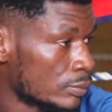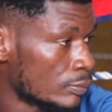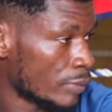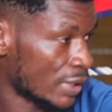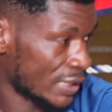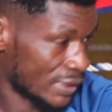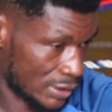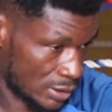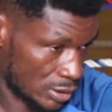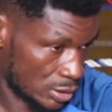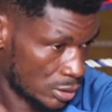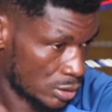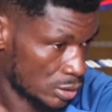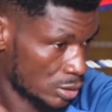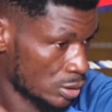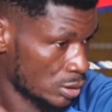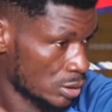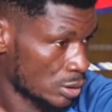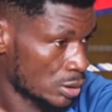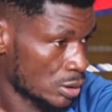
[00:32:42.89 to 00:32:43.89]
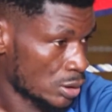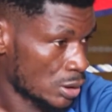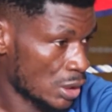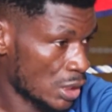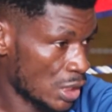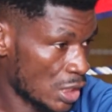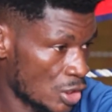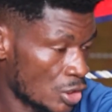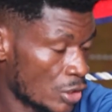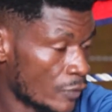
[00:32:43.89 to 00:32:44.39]
But
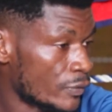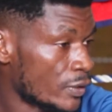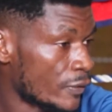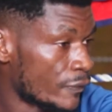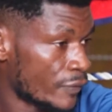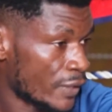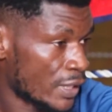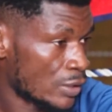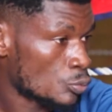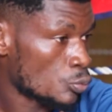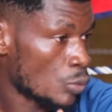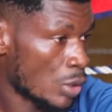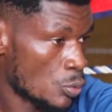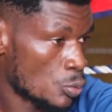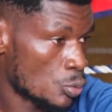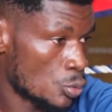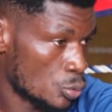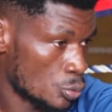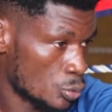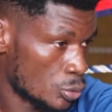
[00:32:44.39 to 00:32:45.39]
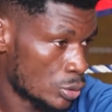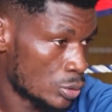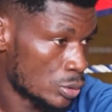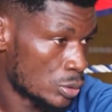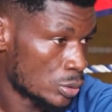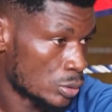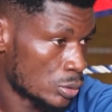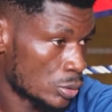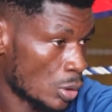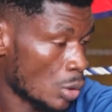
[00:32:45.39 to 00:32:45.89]
end of the fight, one will lose,
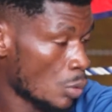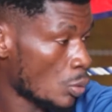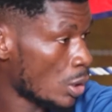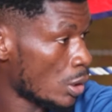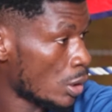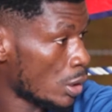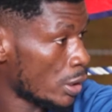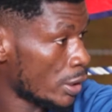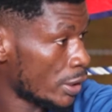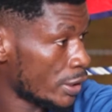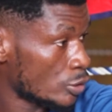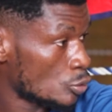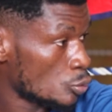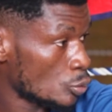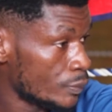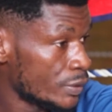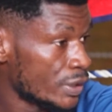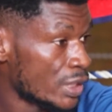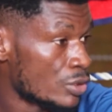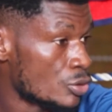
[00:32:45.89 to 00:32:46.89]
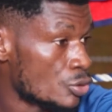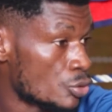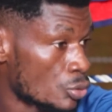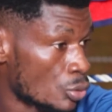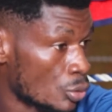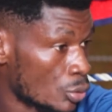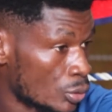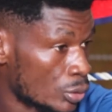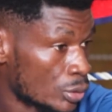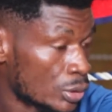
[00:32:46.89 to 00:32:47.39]
or one, uh, it will be a
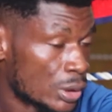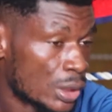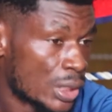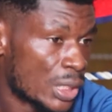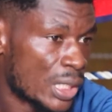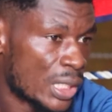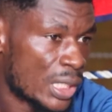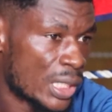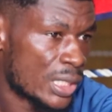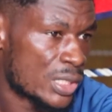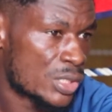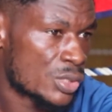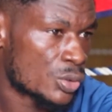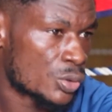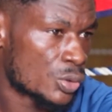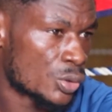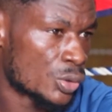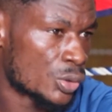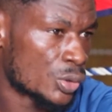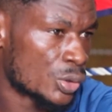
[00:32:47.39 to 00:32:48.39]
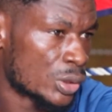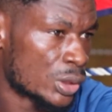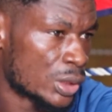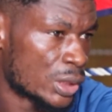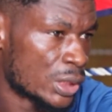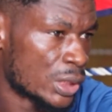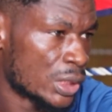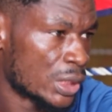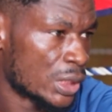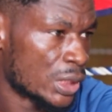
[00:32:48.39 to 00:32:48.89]
draw. And so,
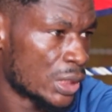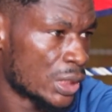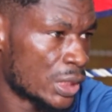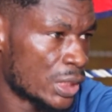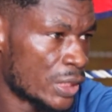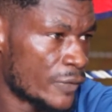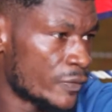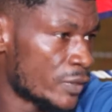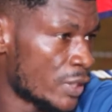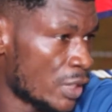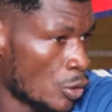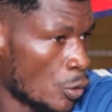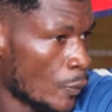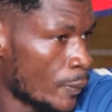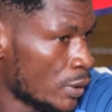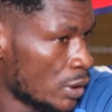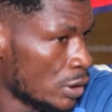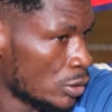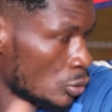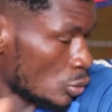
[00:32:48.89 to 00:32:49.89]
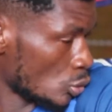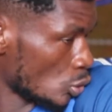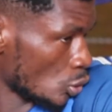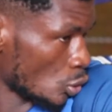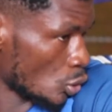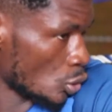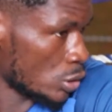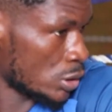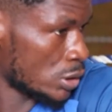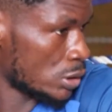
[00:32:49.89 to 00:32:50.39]
if the opponent
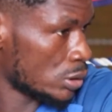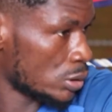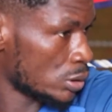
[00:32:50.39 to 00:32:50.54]
lost,